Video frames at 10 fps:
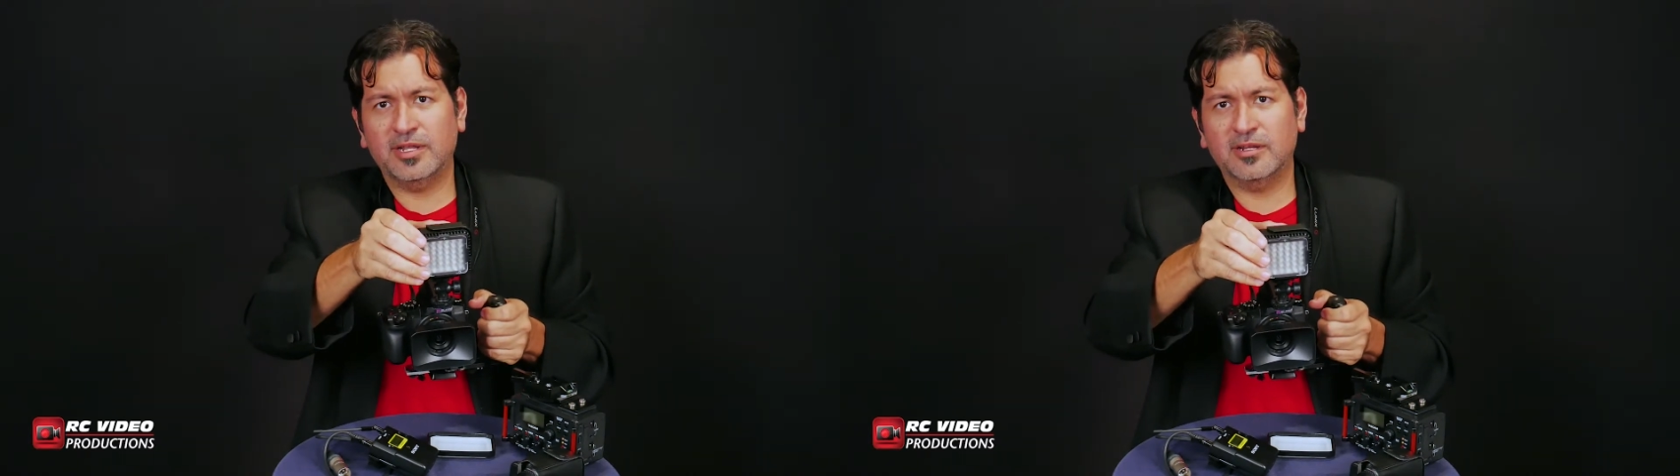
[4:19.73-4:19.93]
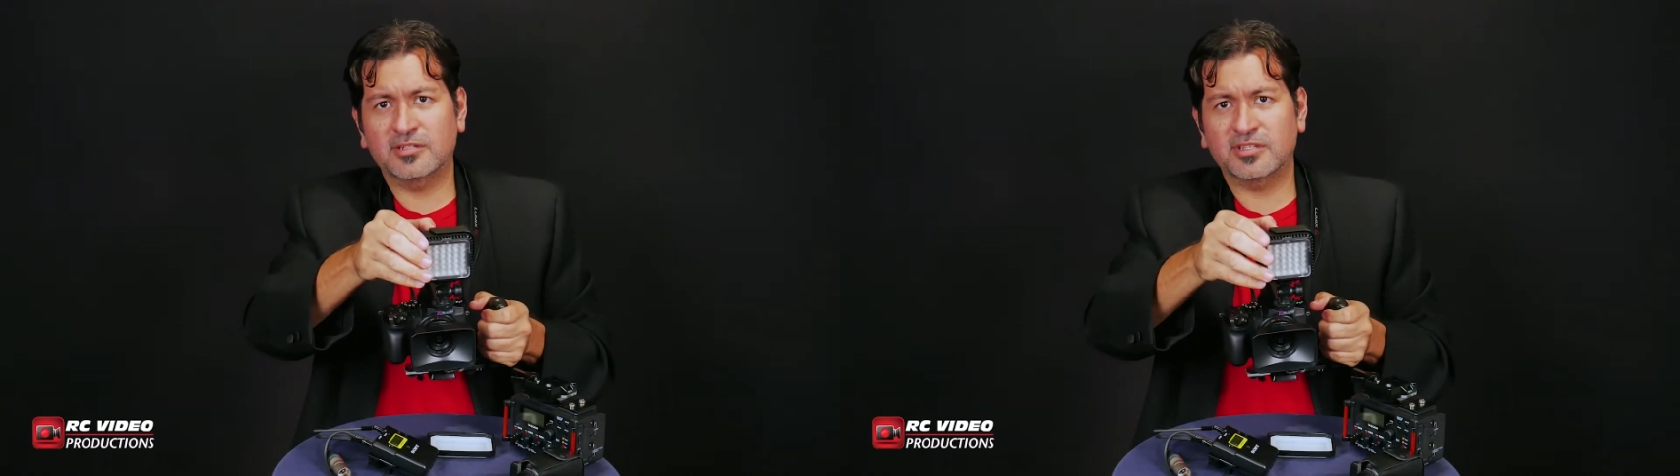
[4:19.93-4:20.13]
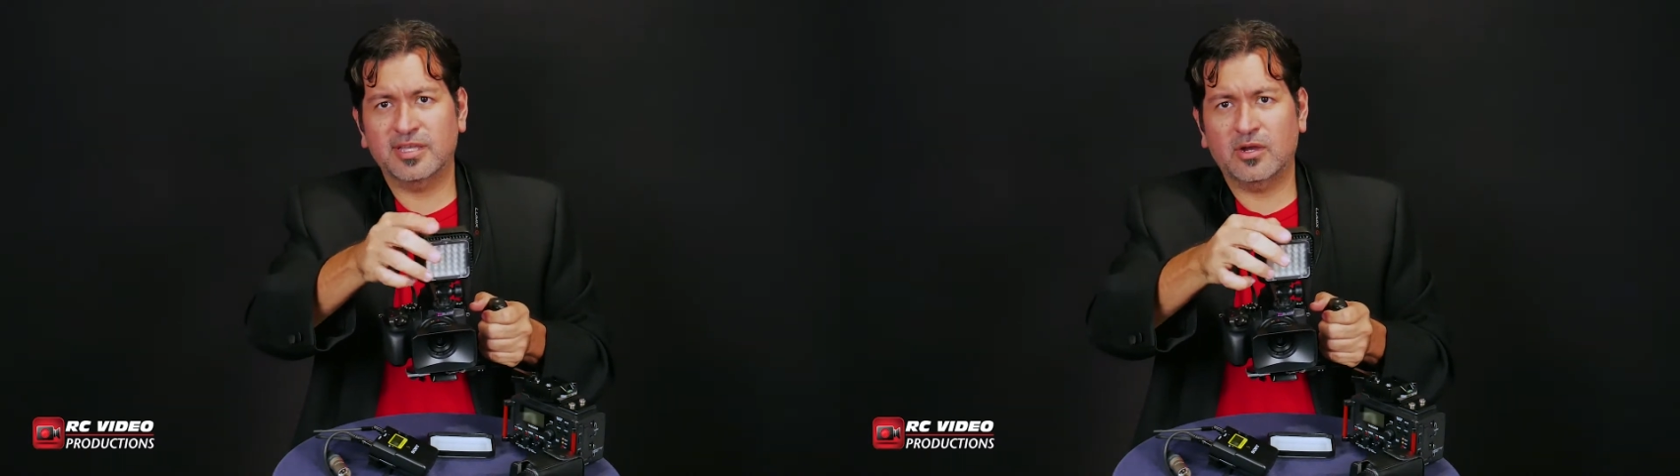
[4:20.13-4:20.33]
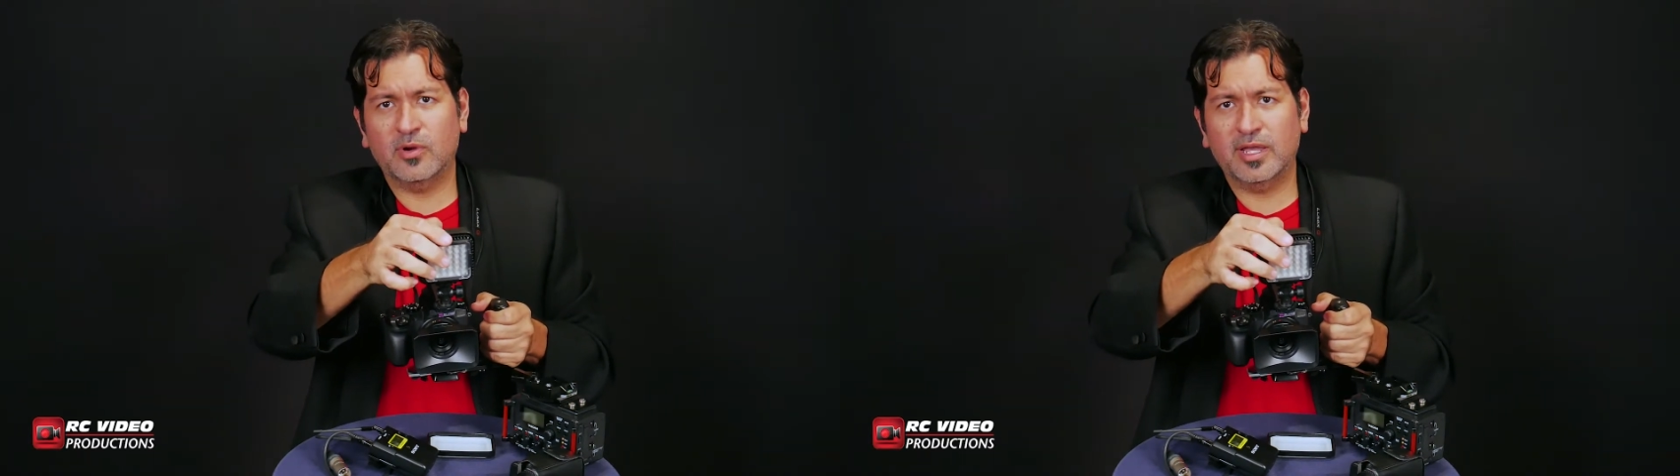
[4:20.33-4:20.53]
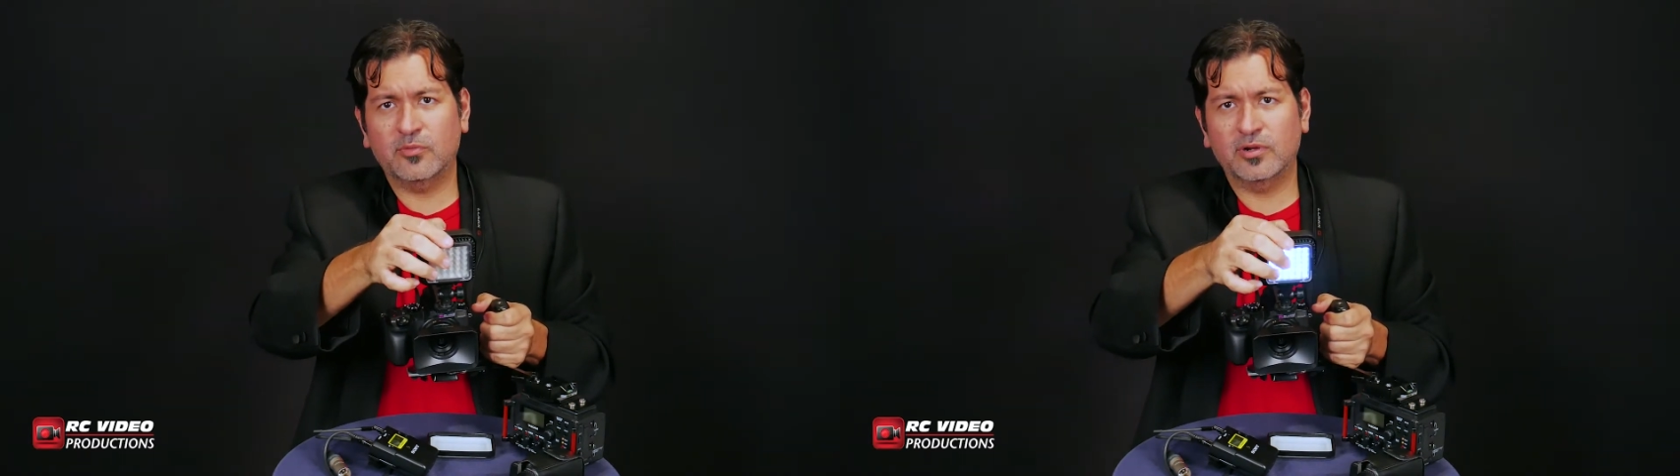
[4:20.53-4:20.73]
here so that
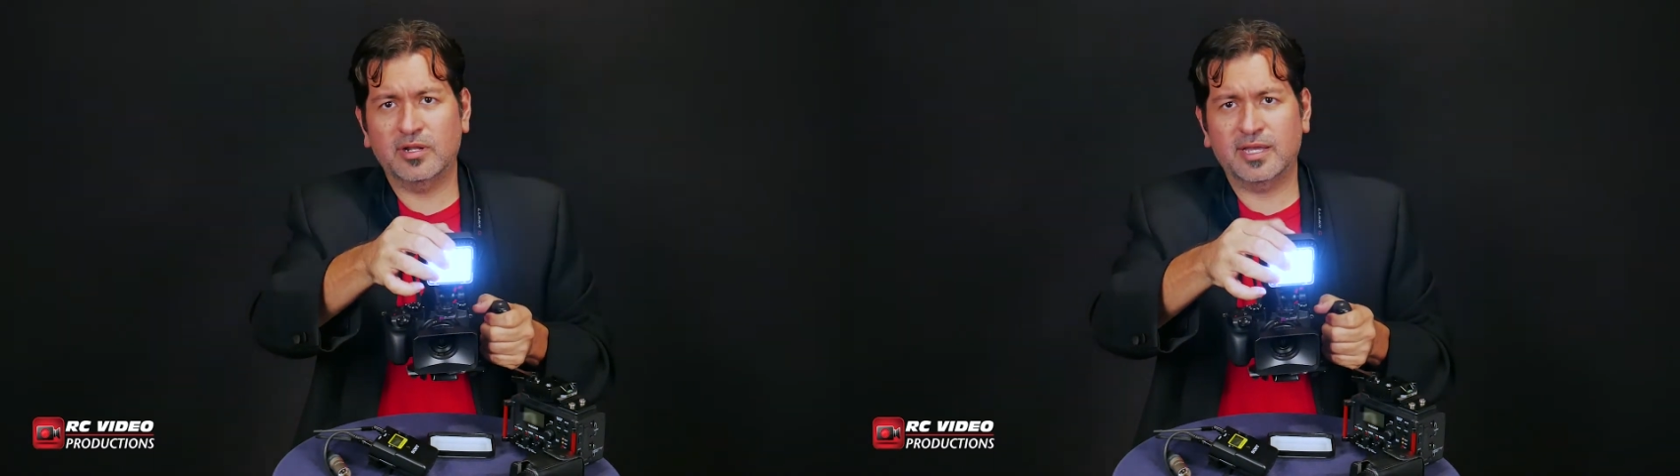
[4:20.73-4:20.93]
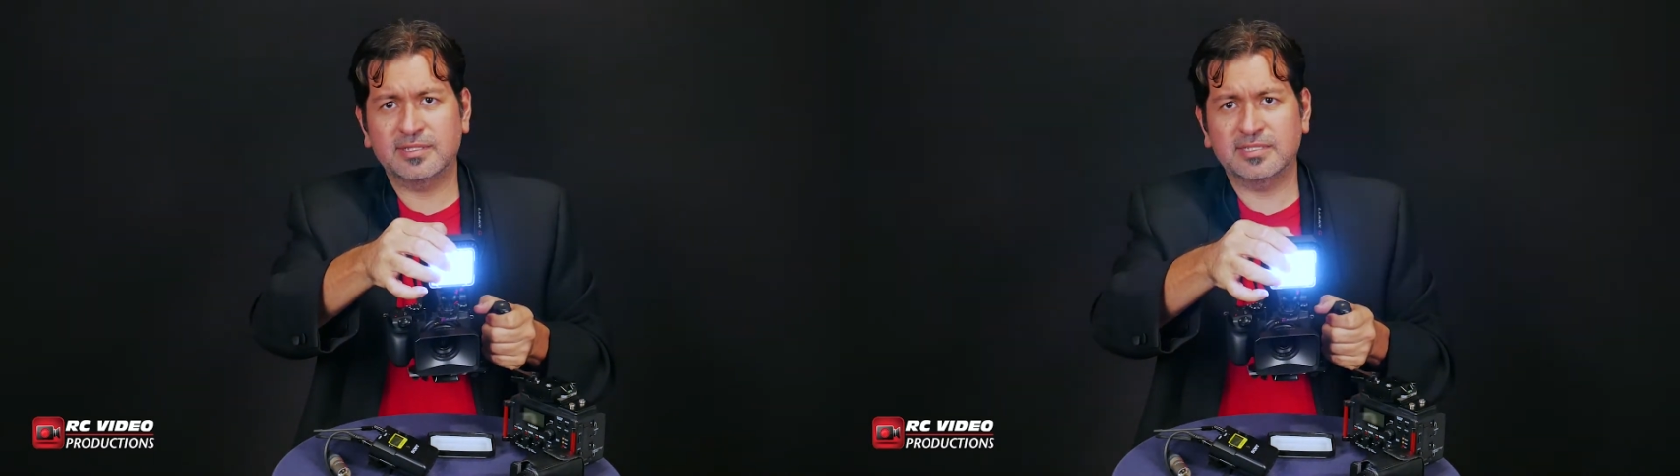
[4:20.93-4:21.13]
way we're not